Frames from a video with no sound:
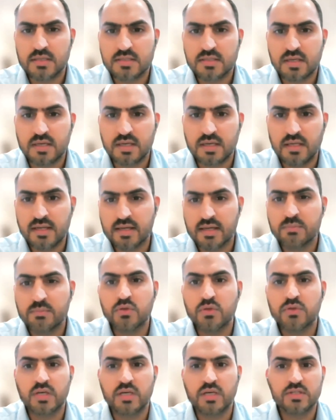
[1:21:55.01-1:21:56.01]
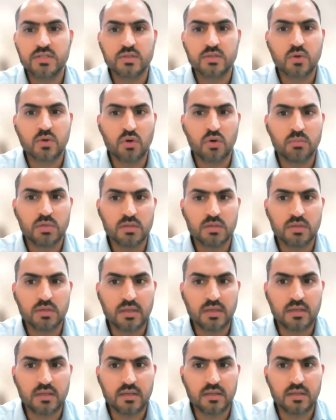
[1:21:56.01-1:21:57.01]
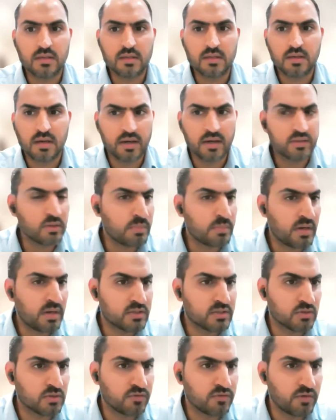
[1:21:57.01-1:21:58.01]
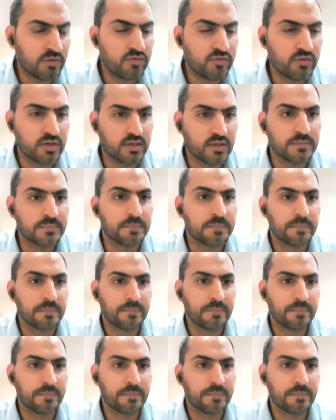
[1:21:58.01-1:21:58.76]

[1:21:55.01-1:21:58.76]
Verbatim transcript: is the E N A C mutation common in other parts of Africa?